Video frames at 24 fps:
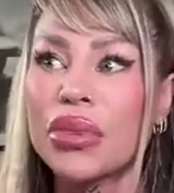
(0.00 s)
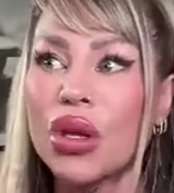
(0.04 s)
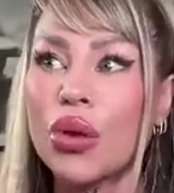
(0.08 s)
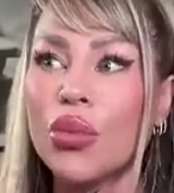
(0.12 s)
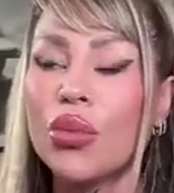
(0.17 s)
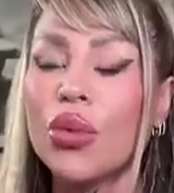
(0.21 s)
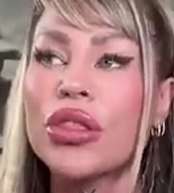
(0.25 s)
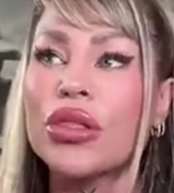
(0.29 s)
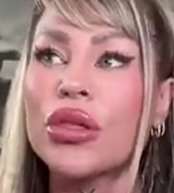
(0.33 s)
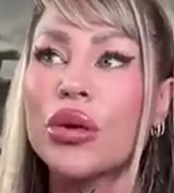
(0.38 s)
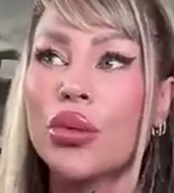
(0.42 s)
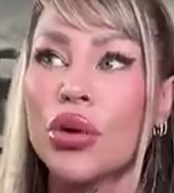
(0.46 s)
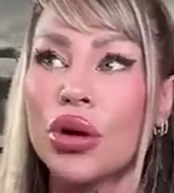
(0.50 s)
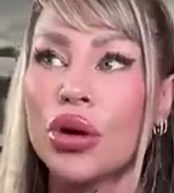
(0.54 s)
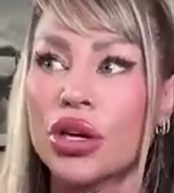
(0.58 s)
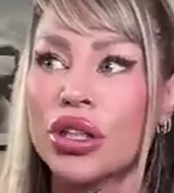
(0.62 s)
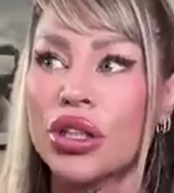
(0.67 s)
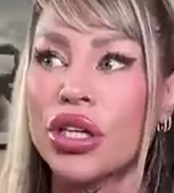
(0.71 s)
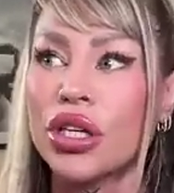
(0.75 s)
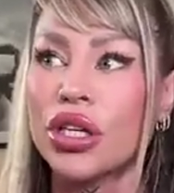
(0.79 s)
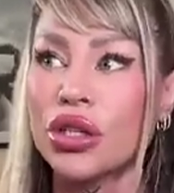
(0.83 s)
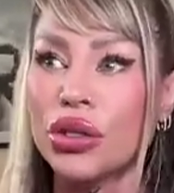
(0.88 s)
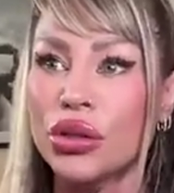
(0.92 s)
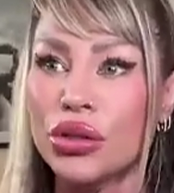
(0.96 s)
with the work
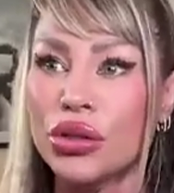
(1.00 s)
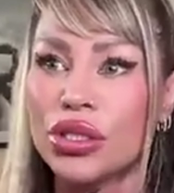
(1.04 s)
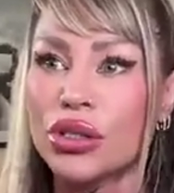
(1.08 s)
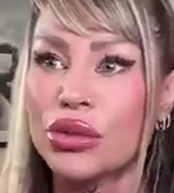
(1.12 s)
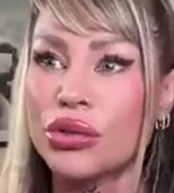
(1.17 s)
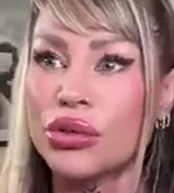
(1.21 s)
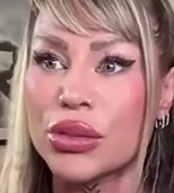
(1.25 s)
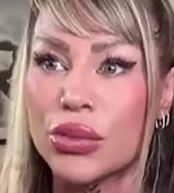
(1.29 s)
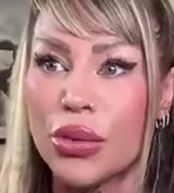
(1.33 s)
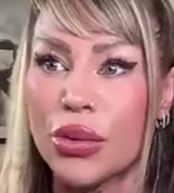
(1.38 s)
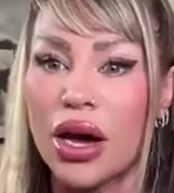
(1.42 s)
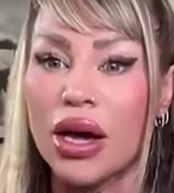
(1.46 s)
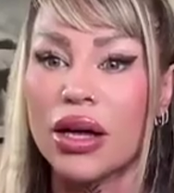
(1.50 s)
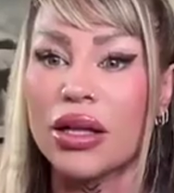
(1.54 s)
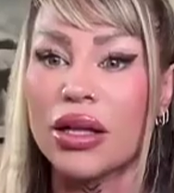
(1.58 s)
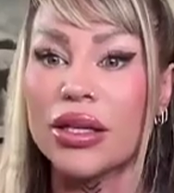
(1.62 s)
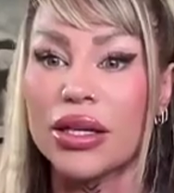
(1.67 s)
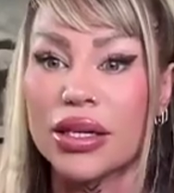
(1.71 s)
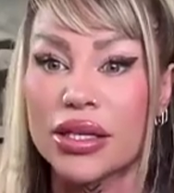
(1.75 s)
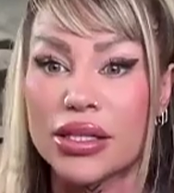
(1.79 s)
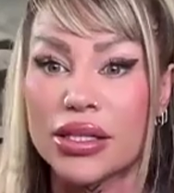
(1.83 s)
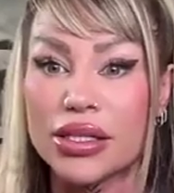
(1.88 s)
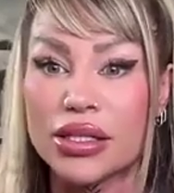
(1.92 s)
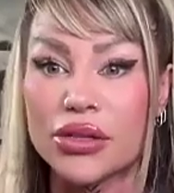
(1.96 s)
that you do as well,
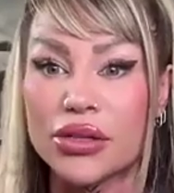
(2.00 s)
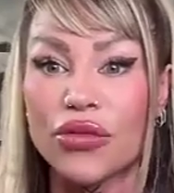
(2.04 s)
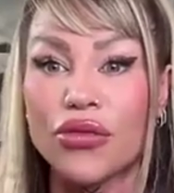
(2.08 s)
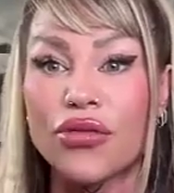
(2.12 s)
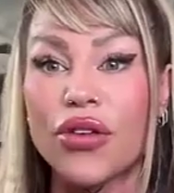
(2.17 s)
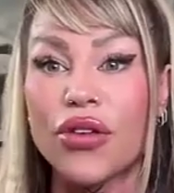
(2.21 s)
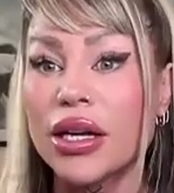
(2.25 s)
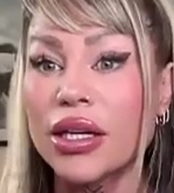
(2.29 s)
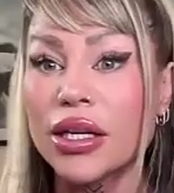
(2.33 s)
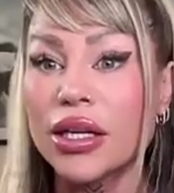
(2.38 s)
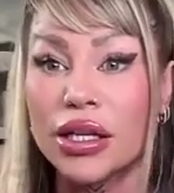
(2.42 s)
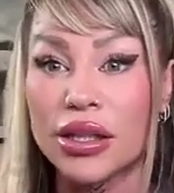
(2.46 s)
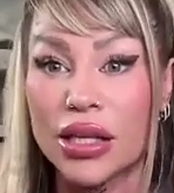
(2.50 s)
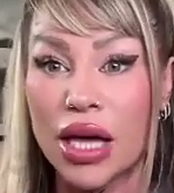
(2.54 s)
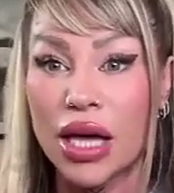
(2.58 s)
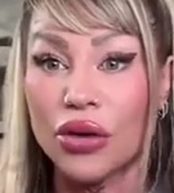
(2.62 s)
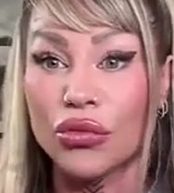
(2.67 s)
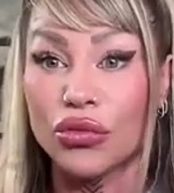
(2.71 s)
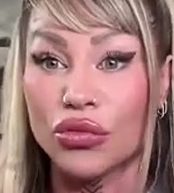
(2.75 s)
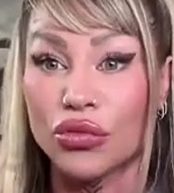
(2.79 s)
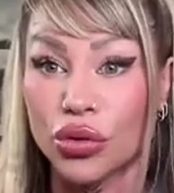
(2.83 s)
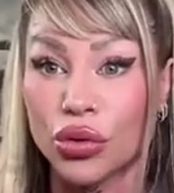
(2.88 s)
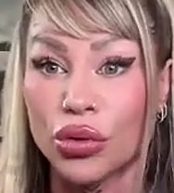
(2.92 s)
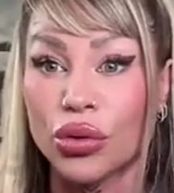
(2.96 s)
it's finding
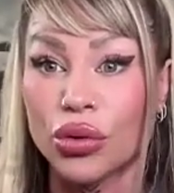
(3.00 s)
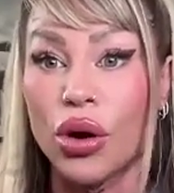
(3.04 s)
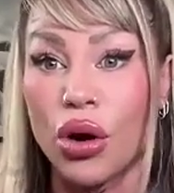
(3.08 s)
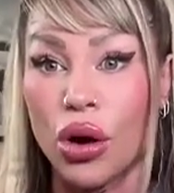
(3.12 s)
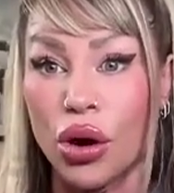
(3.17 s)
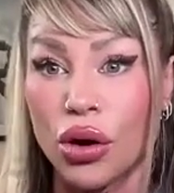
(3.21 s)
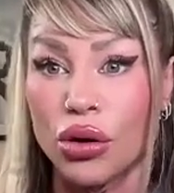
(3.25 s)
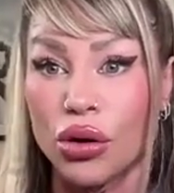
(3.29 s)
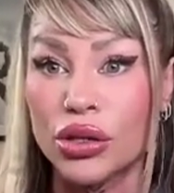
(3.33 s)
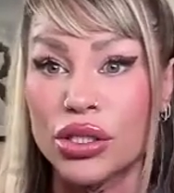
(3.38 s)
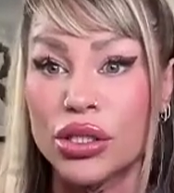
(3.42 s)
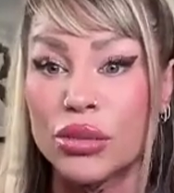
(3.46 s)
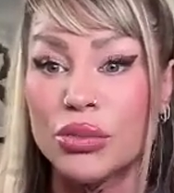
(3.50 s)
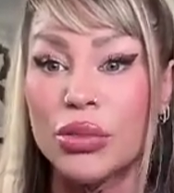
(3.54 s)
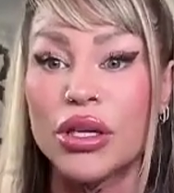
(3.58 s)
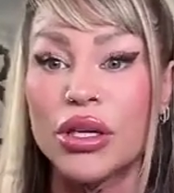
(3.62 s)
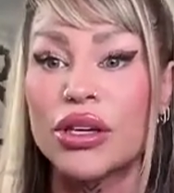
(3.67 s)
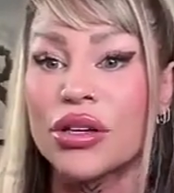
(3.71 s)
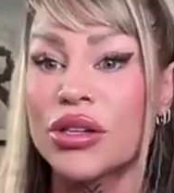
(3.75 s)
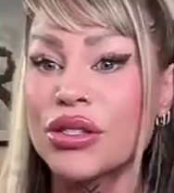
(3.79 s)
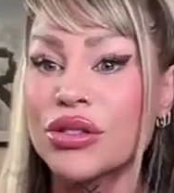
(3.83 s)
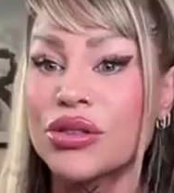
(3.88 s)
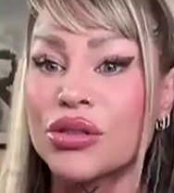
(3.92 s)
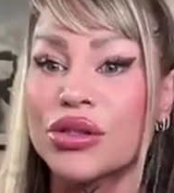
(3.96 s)
that root cause
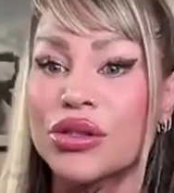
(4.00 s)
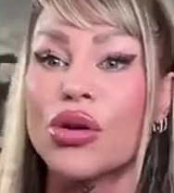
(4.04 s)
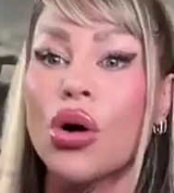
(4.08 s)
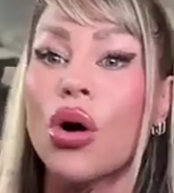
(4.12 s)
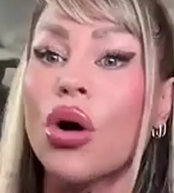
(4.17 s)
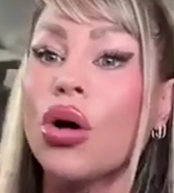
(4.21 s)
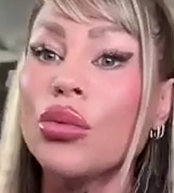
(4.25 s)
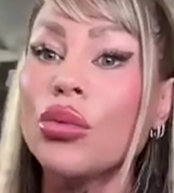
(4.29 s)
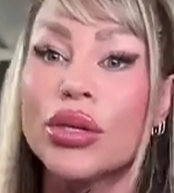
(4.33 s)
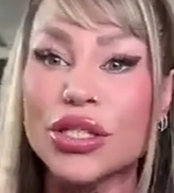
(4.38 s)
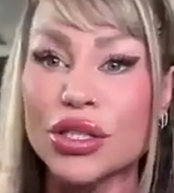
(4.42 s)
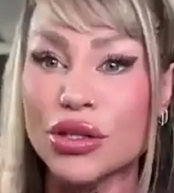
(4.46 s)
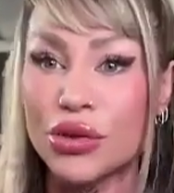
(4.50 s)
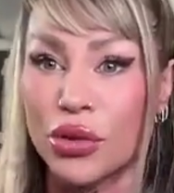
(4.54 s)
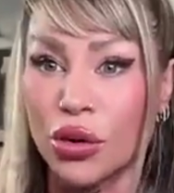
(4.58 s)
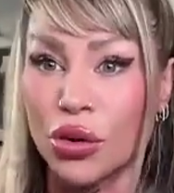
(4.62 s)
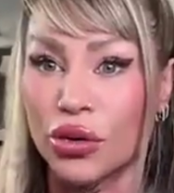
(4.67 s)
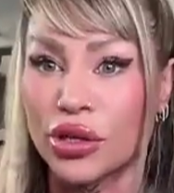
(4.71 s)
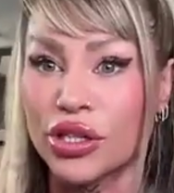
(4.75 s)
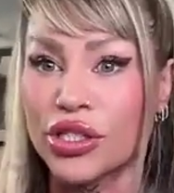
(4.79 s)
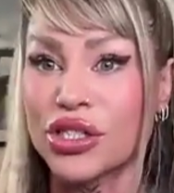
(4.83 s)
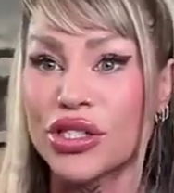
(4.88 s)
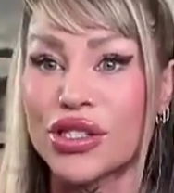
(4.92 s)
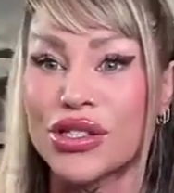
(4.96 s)
because there's always an
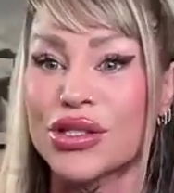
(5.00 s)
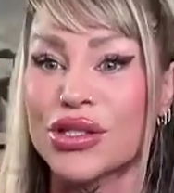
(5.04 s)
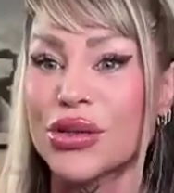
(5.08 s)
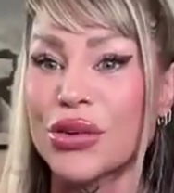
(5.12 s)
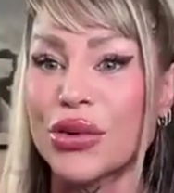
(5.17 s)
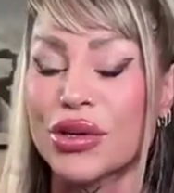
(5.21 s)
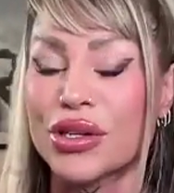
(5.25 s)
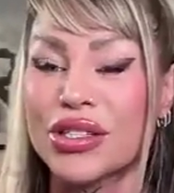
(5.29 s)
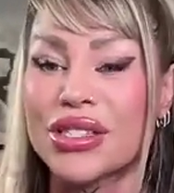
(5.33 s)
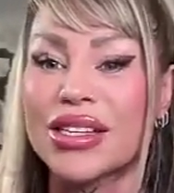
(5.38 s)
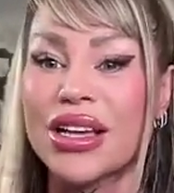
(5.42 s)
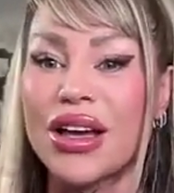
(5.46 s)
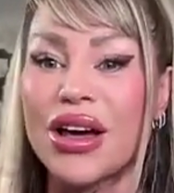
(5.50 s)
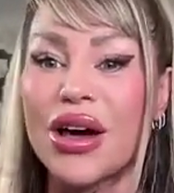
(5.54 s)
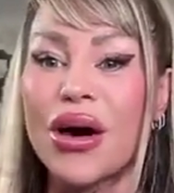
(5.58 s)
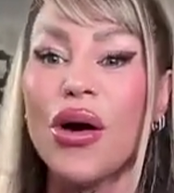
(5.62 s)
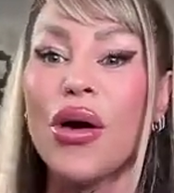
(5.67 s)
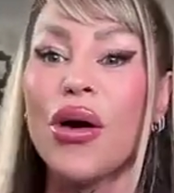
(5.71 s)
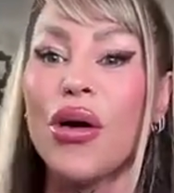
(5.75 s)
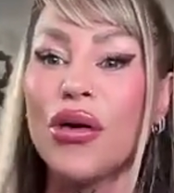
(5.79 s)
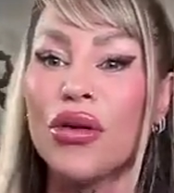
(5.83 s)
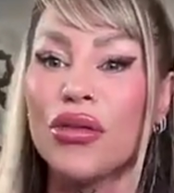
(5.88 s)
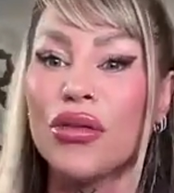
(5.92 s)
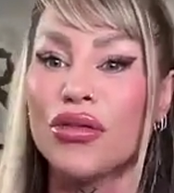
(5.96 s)
origin source
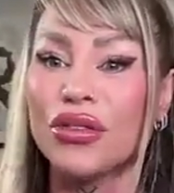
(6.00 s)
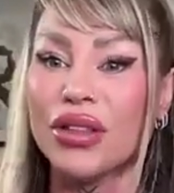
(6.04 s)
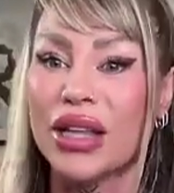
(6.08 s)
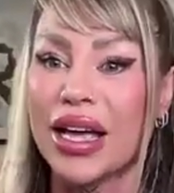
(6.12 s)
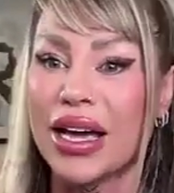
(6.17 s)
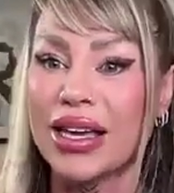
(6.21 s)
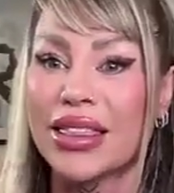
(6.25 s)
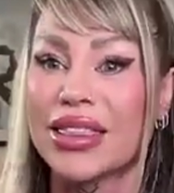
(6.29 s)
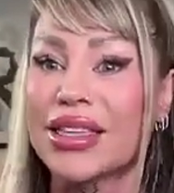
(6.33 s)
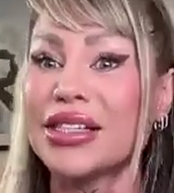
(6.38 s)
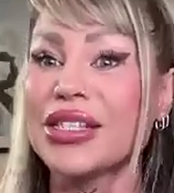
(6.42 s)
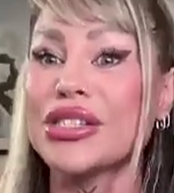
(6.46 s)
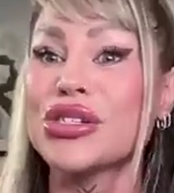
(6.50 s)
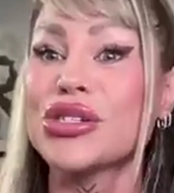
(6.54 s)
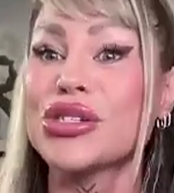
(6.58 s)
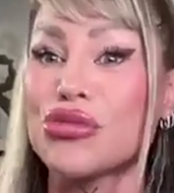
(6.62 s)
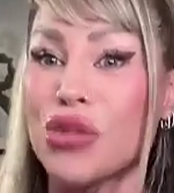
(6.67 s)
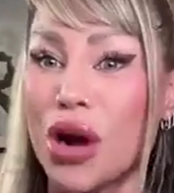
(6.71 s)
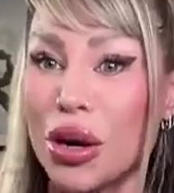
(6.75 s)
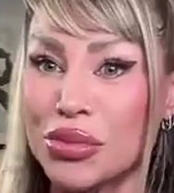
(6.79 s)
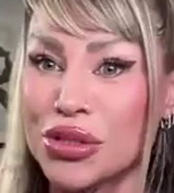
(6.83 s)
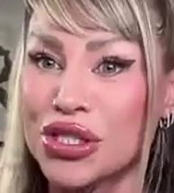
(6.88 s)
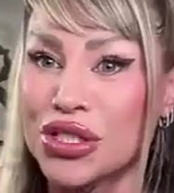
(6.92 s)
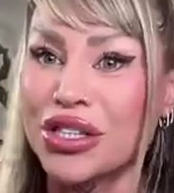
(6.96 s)
of like the
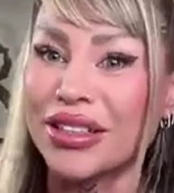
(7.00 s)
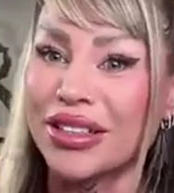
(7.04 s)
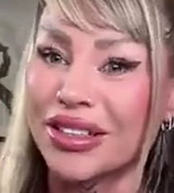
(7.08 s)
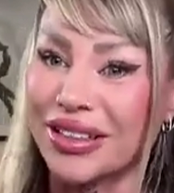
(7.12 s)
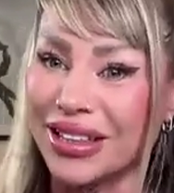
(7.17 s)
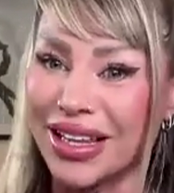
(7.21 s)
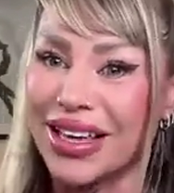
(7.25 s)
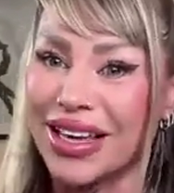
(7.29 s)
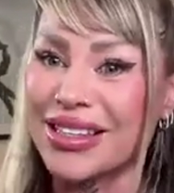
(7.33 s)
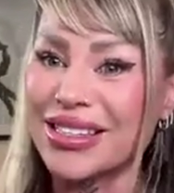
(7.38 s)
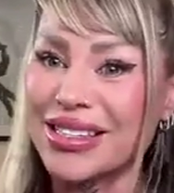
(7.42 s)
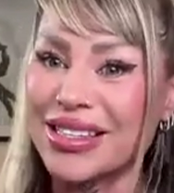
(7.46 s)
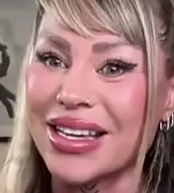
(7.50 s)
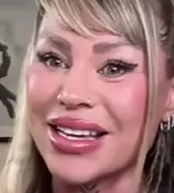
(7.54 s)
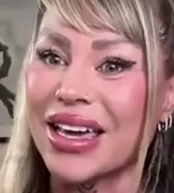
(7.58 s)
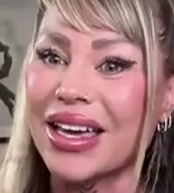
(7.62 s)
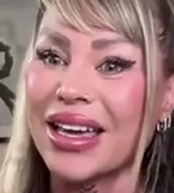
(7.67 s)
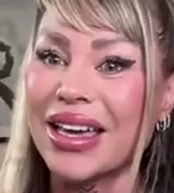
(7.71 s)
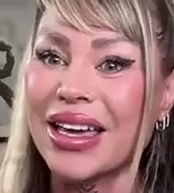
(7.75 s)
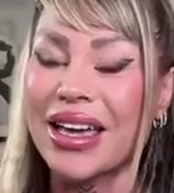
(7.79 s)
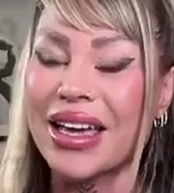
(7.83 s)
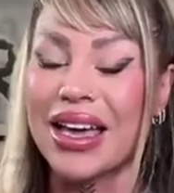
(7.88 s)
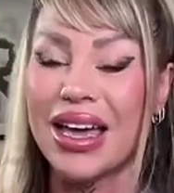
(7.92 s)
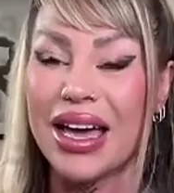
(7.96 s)
disruption, let's
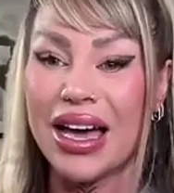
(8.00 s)
say.